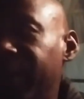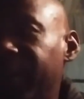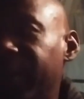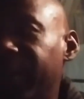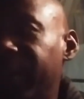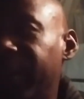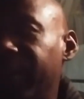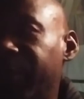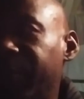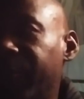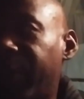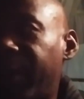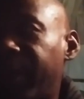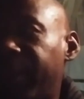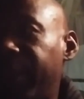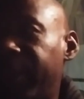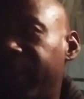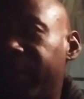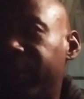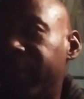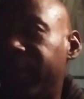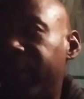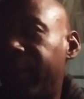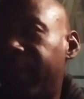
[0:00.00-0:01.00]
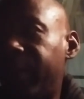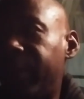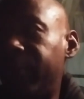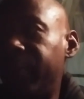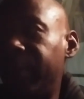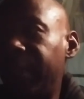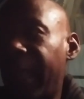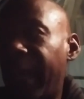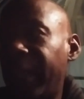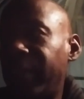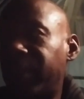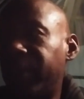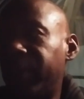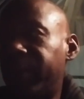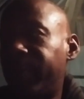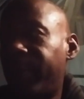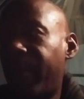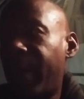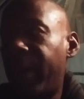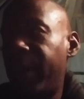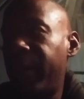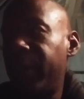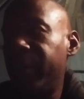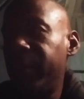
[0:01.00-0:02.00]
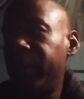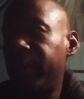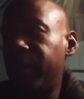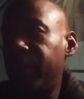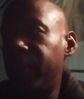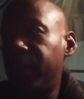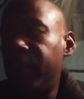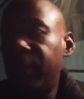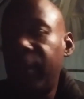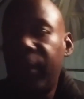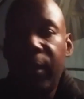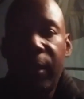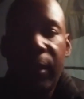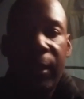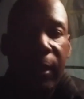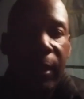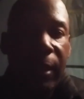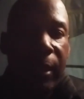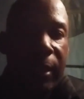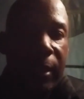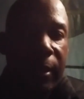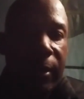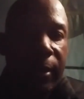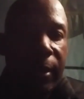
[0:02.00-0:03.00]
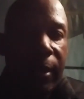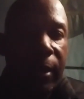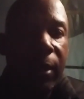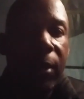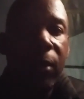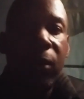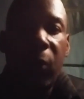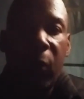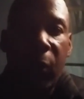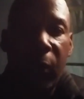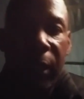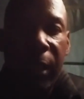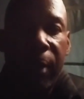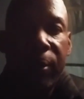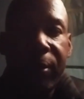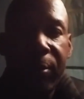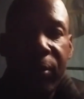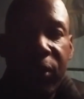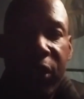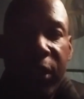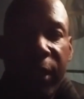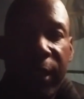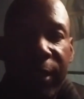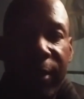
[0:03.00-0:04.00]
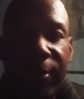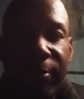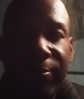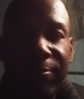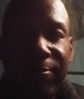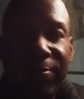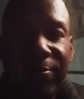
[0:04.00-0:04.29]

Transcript: get ready and light this fire and grill up some chicken.